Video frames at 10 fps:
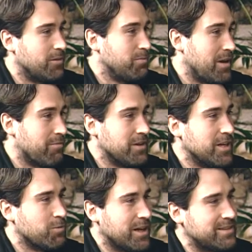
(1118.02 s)
every year
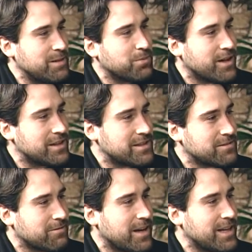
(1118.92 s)
we get D+
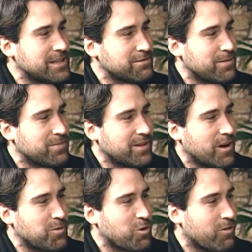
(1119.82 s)
ratings from the
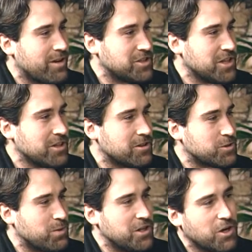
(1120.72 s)
Army Corps of Engineers,
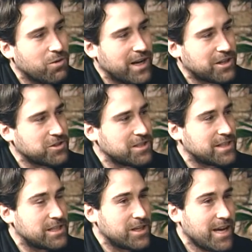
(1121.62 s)
but no one actually
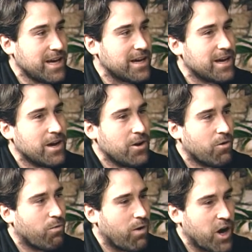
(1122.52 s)
says, hey,
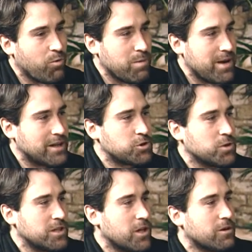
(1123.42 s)
why don't we make $1
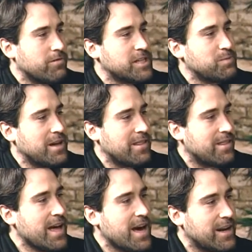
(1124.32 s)
trillion investment in
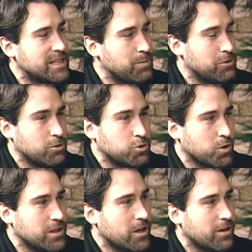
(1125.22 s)
that as opposed to $1
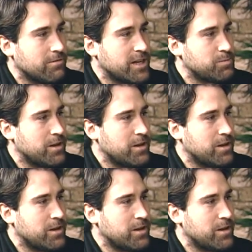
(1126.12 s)
trillion investment